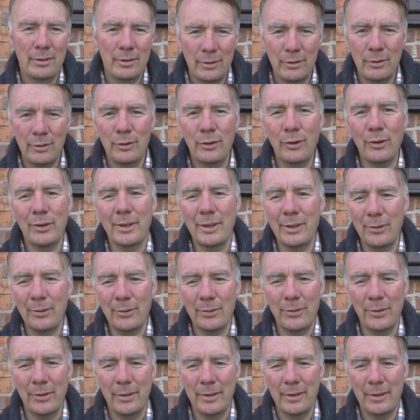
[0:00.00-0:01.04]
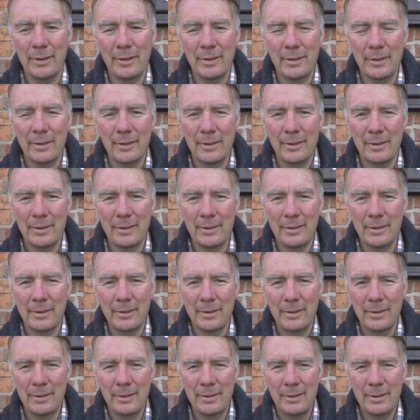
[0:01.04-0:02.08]
not guilty.
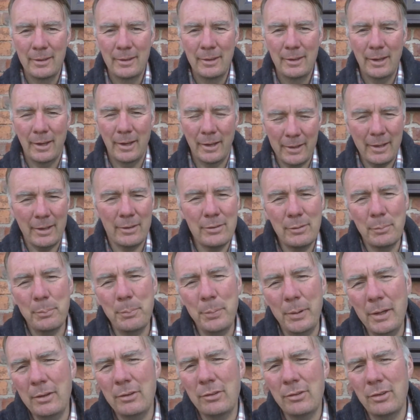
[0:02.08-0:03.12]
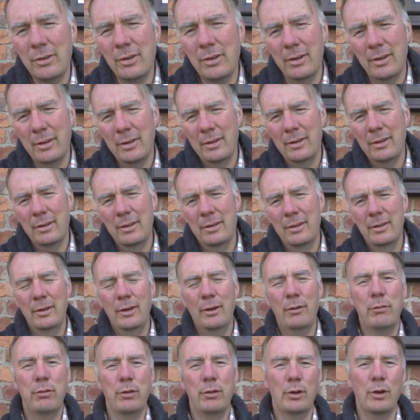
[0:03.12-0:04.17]
And that's a picture
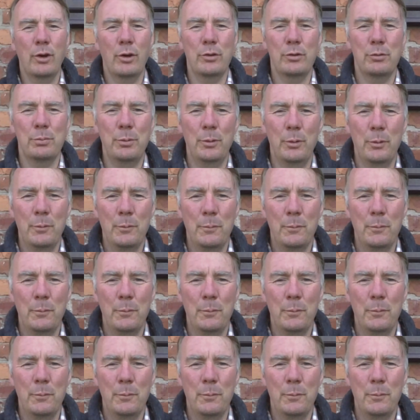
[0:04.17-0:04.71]
of the gospel.